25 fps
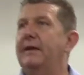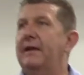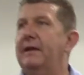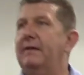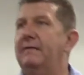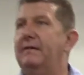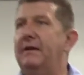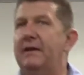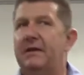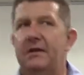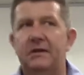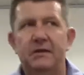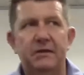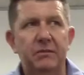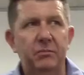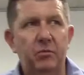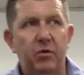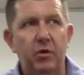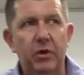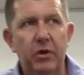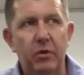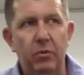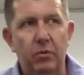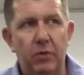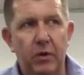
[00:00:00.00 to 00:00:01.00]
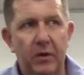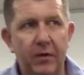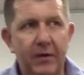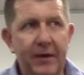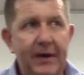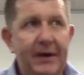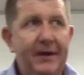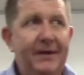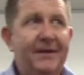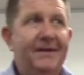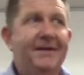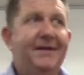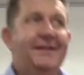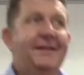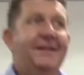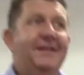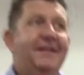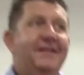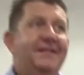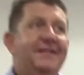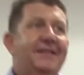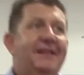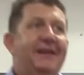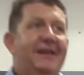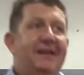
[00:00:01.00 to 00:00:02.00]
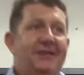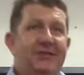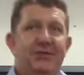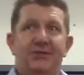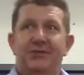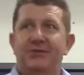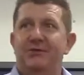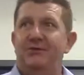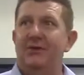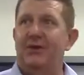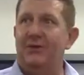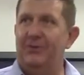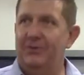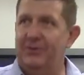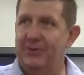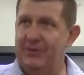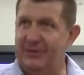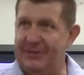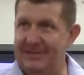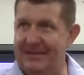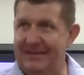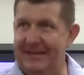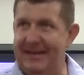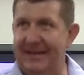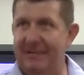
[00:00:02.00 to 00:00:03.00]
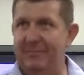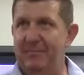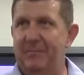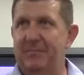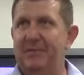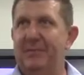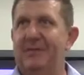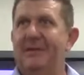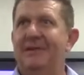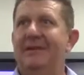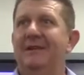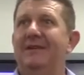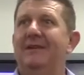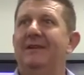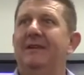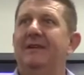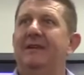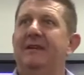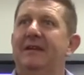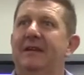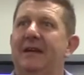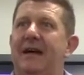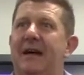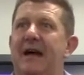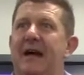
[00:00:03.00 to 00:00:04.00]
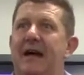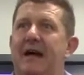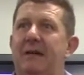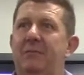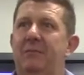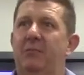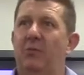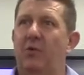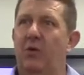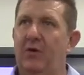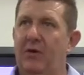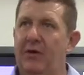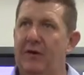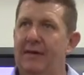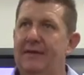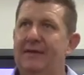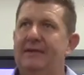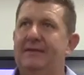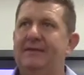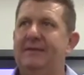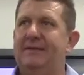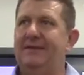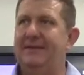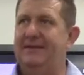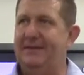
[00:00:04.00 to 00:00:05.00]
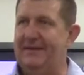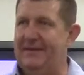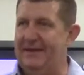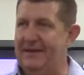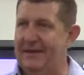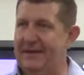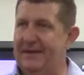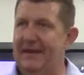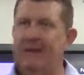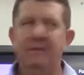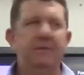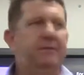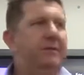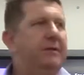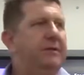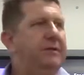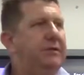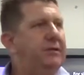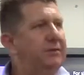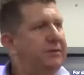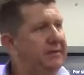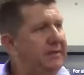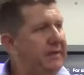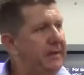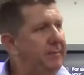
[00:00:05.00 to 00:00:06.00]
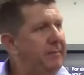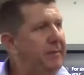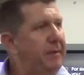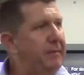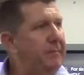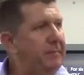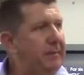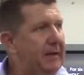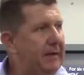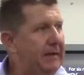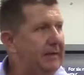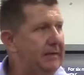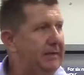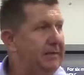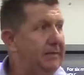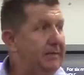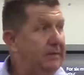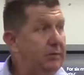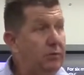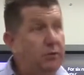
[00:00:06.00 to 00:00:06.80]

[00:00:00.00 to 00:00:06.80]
Like the more you worry, the less you struggle to sleep. Worry is like it influences your sleeping patterns.